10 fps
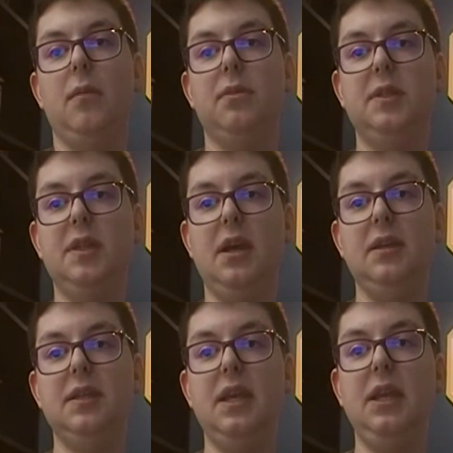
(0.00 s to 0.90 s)

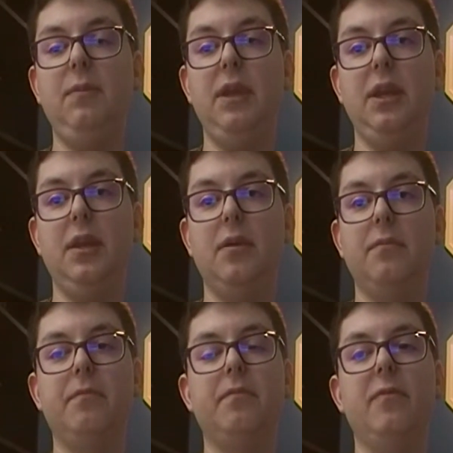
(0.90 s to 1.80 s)
Besides, any
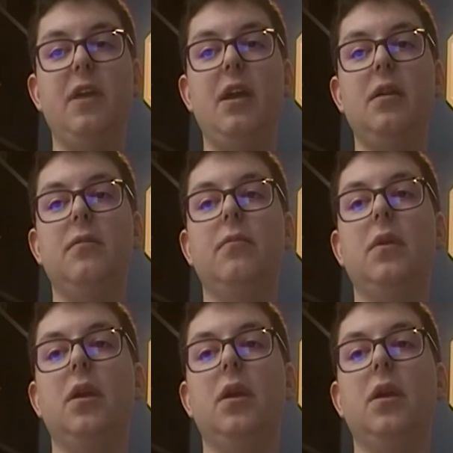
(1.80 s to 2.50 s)
medium that